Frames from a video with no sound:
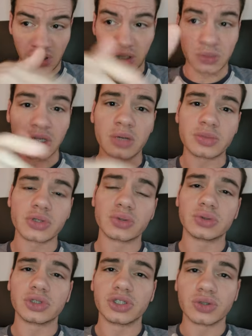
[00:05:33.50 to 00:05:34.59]
I will
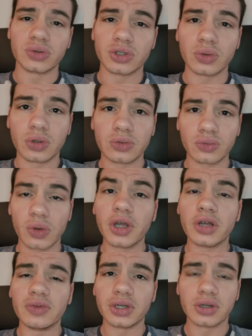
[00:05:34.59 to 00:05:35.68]
absolutely do new
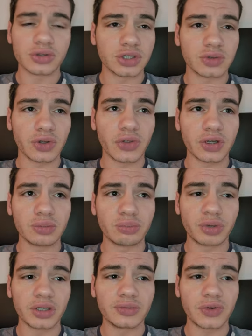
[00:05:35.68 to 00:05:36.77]
Roadhead videos and everything.
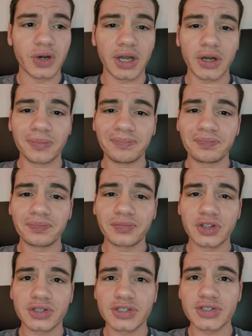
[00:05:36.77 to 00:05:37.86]
But for now,
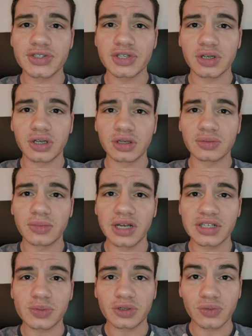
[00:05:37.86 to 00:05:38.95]
this is uh,
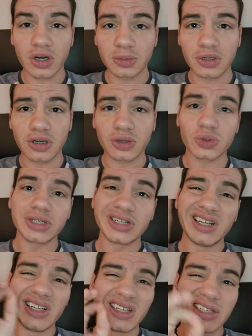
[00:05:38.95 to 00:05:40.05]
Maximilian Robert Lockwood
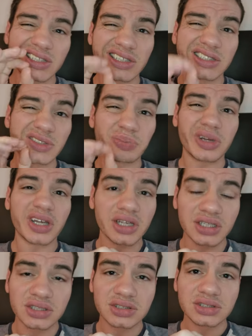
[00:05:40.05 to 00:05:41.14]
in his
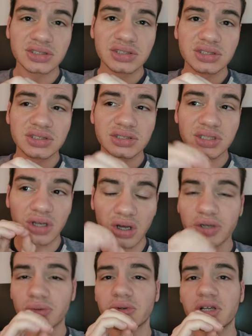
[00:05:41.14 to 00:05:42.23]
bed
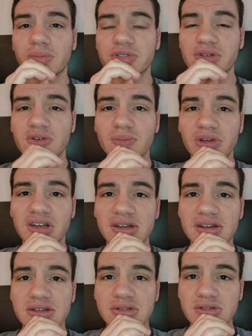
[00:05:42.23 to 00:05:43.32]
inaugural episode of
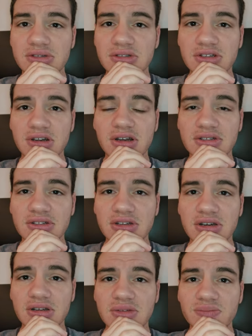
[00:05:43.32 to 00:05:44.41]
Bedhead. And
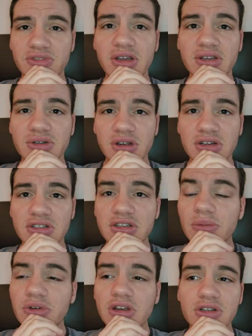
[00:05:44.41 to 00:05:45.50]
uh, thank you guys.
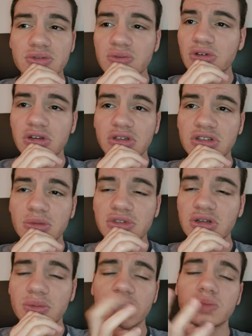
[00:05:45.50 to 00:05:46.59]
Tell me, guys. Uh, tell
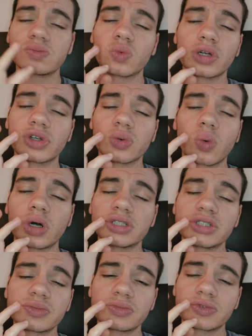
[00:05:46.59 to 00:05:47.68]
tell me what you
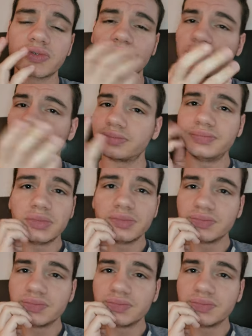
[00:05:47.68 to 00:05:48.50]
want from